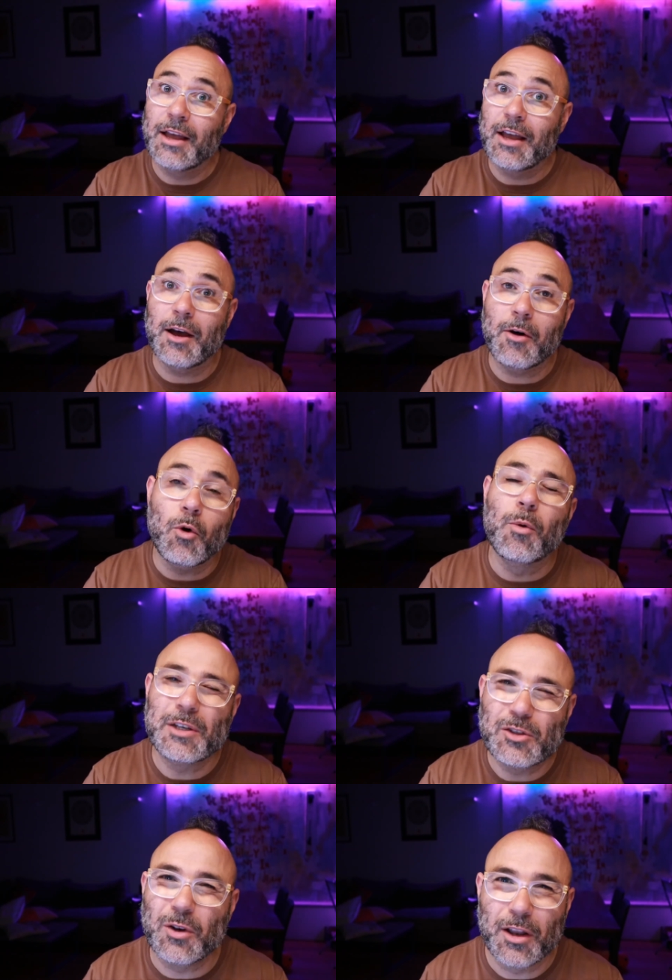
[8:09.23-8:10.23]

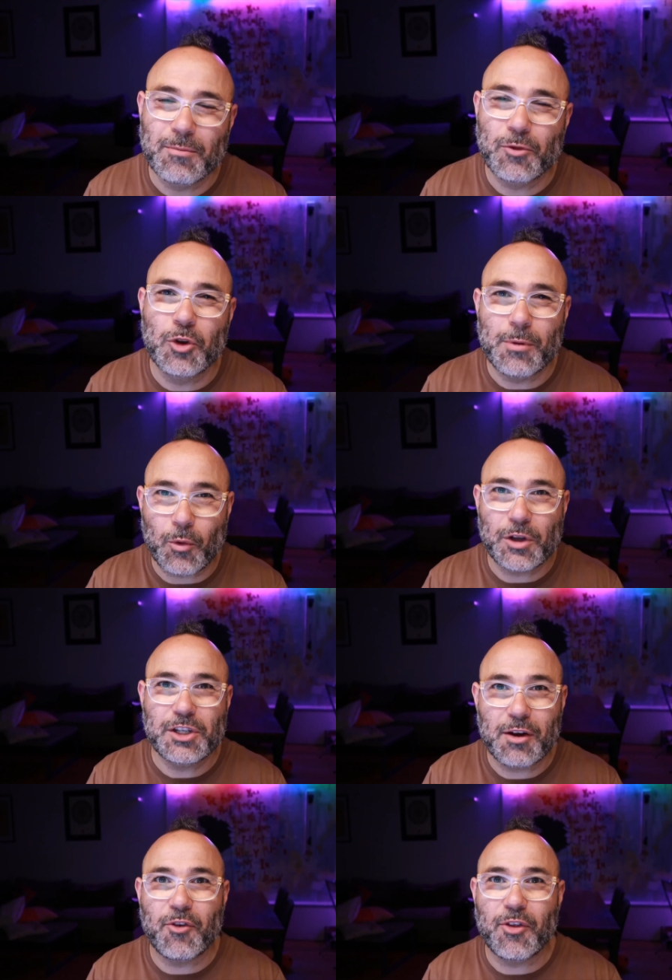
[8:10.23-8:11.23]
Almost all of them do, but
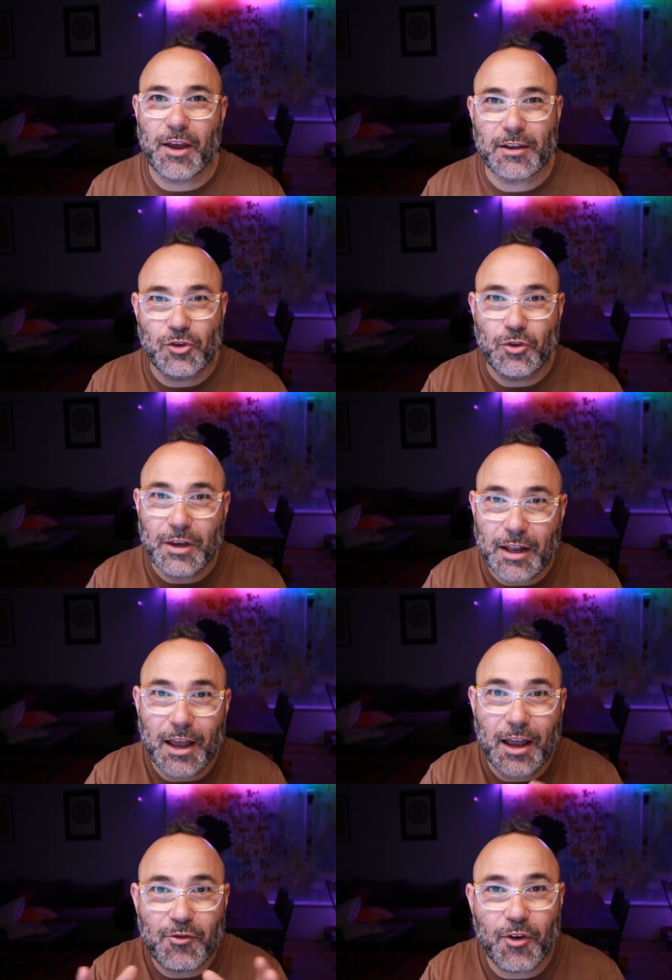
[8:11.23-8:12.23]
watch out for that. Do you get a
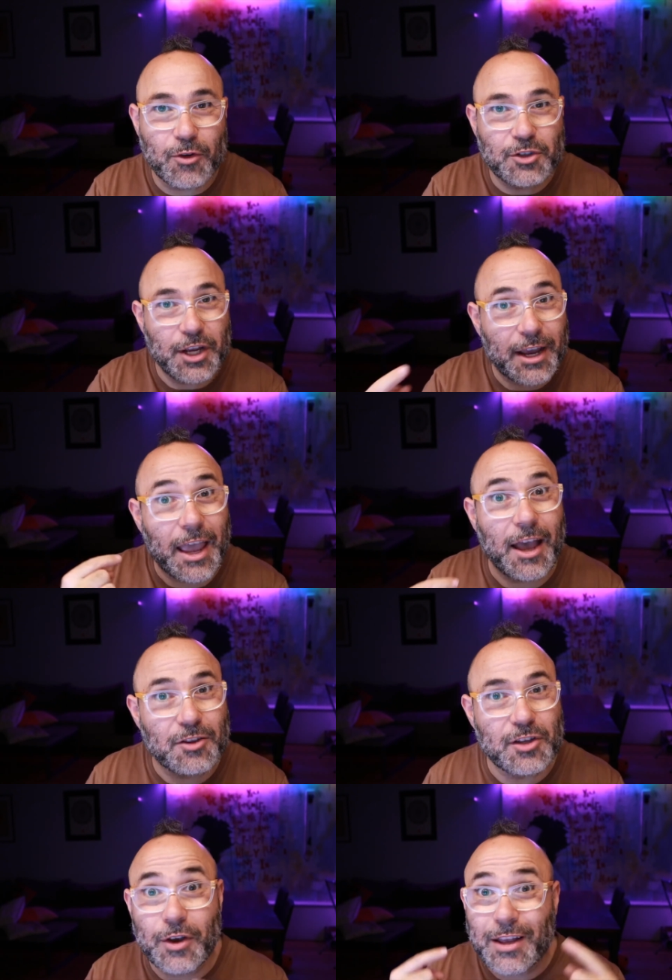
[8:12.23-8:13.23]
headphone jack
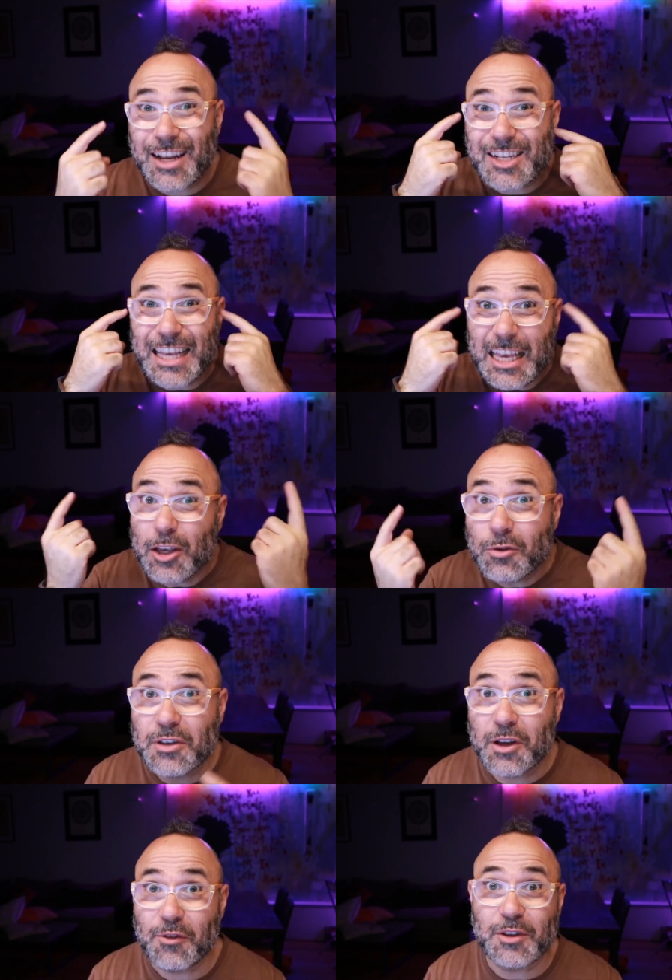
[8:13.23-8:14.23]
out so you can actually hear
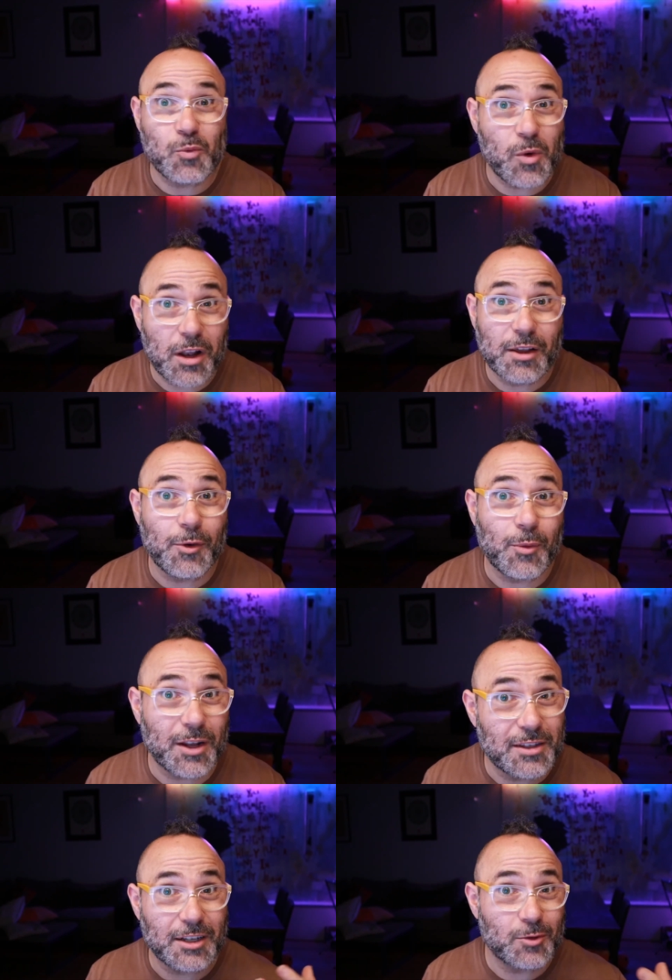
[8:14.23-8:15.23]
yourself as well if you
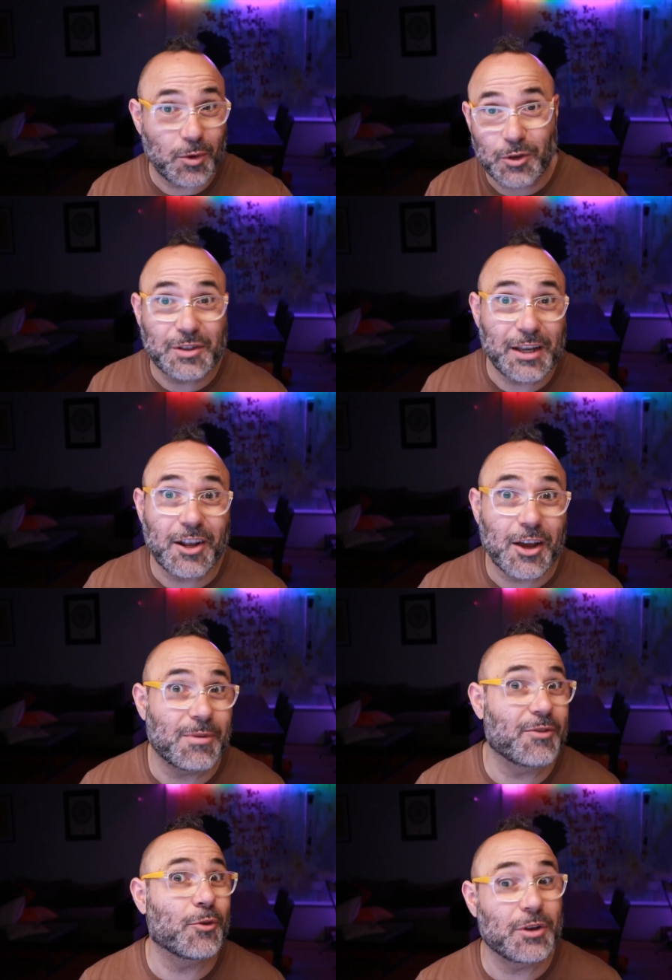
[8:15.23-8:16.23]
want to test what you sound like
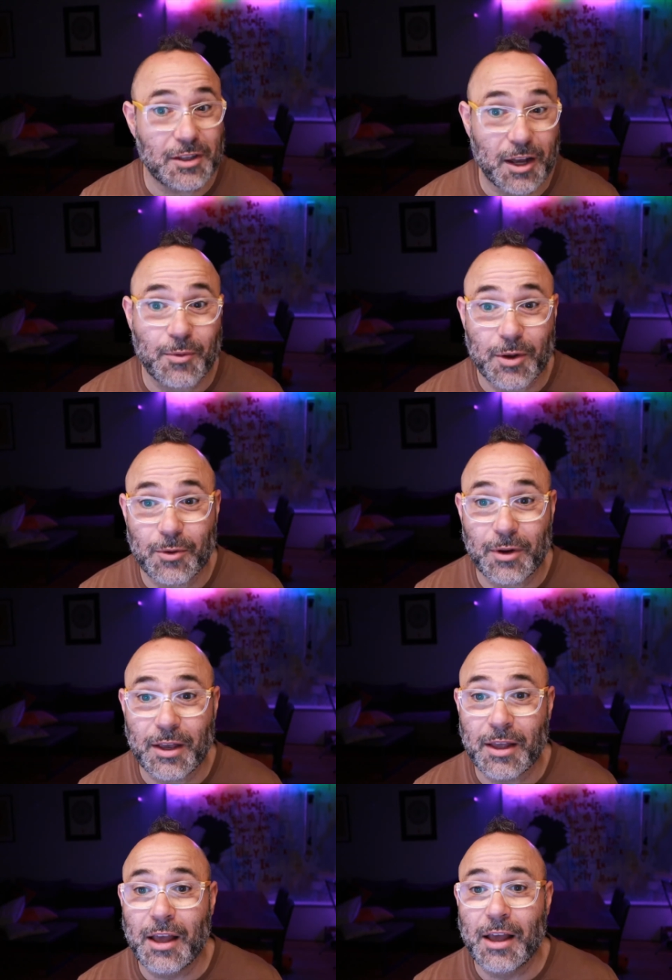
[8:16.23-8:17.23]
before you start
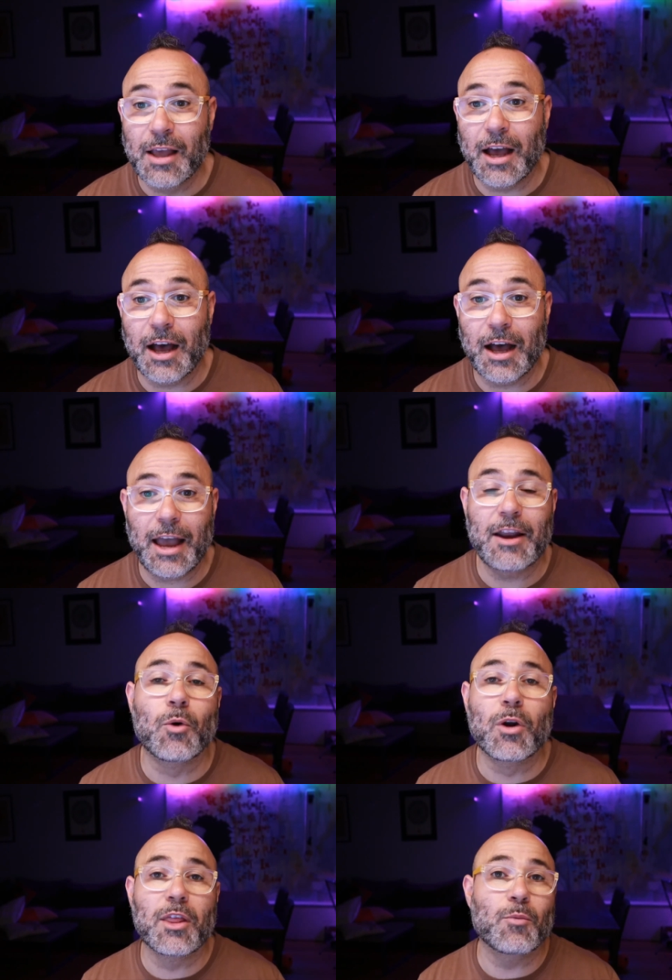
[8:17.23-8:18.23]
recording? And
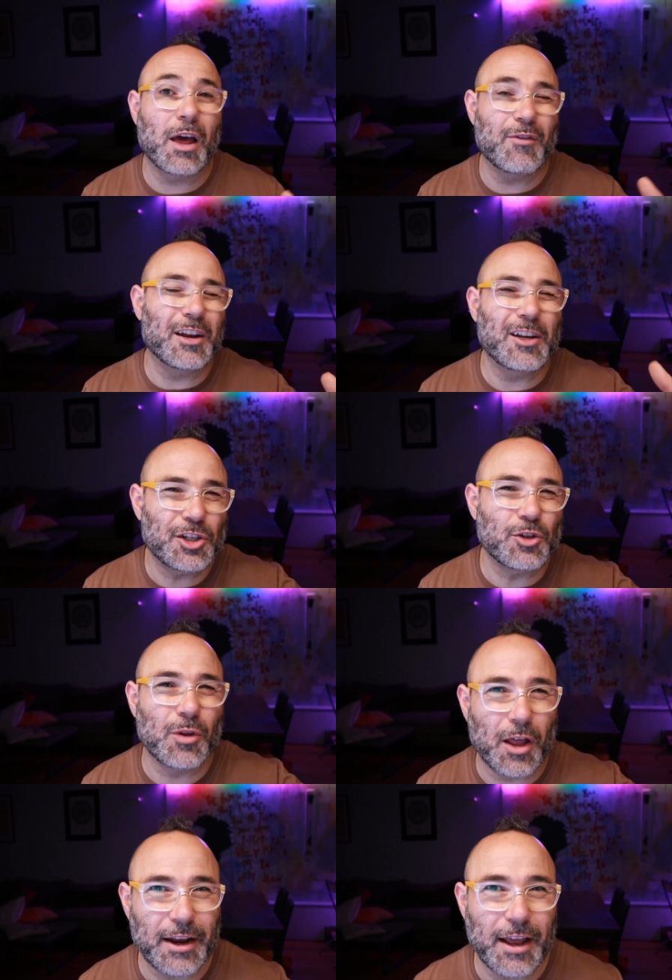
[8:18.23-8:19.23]
all of them will have an
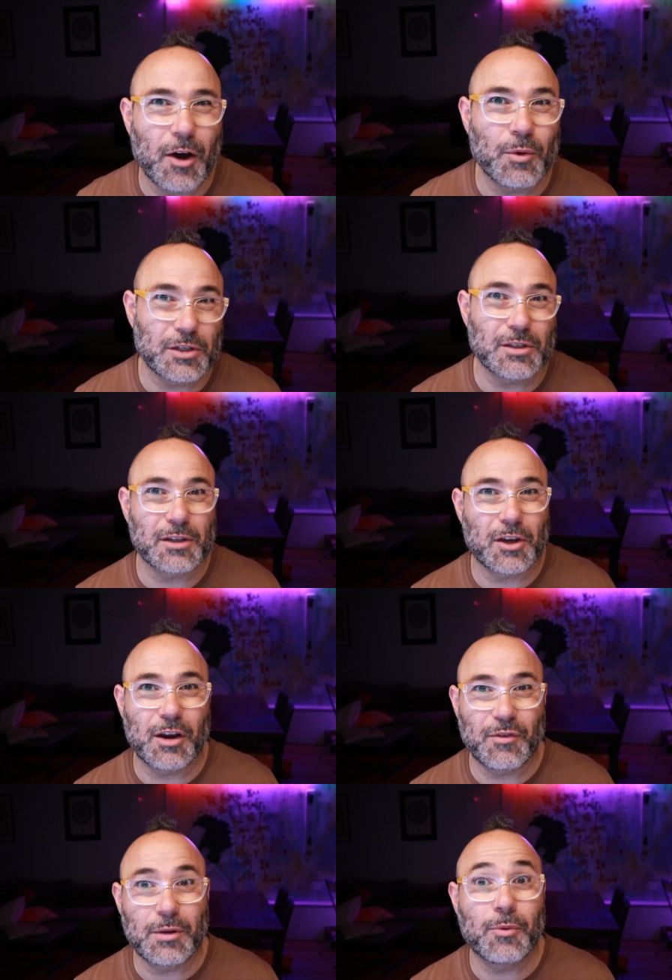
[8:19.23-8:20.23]
additional line out, which is a
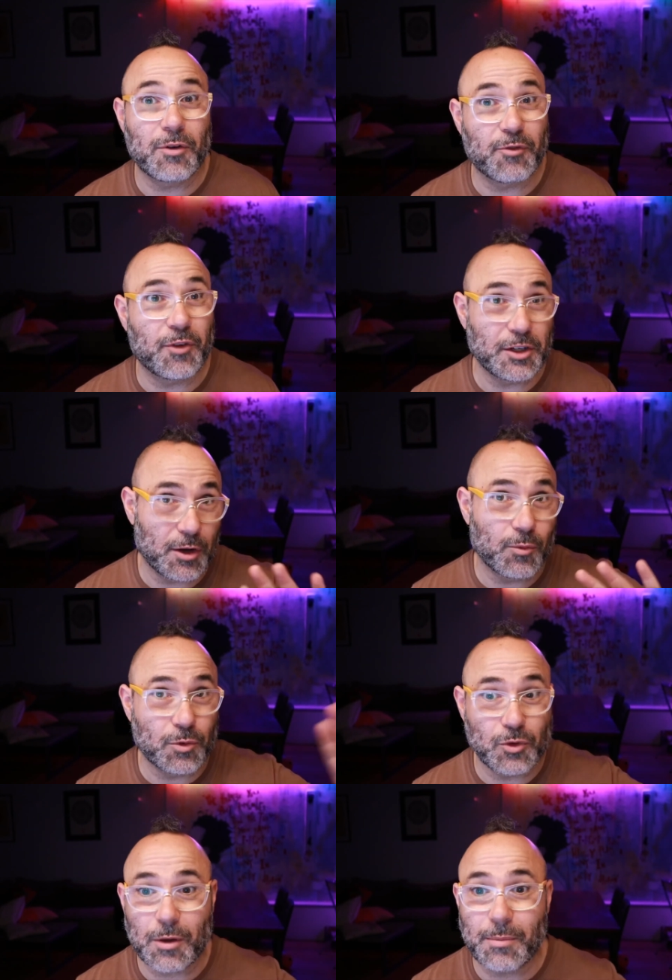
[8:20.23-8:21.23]
kind of an important feature, and
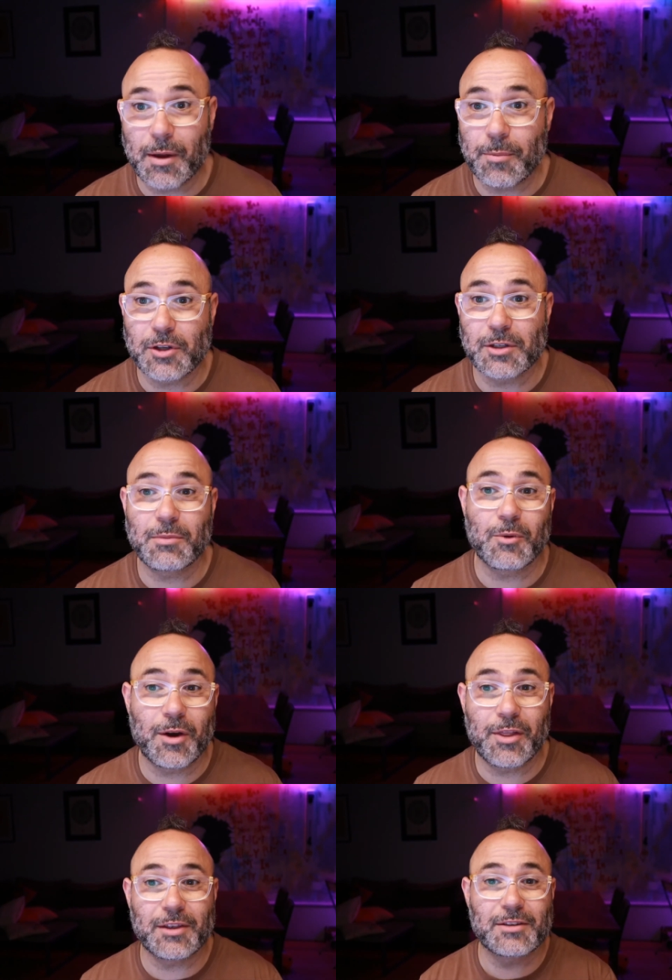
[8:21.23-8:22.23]
we'll talk about possibly
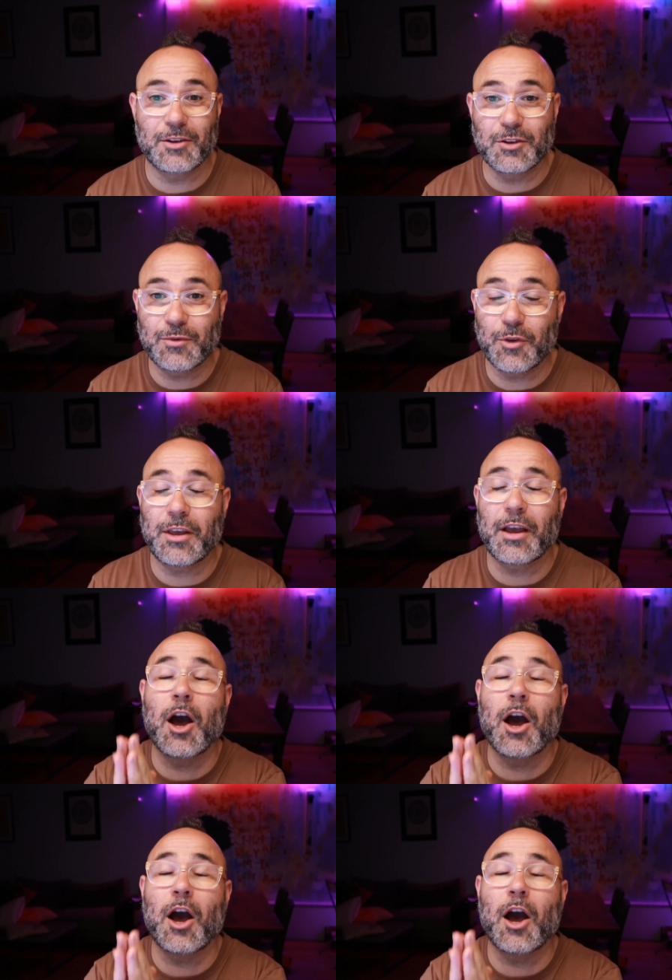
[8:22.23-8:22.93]
why that's a useful thing.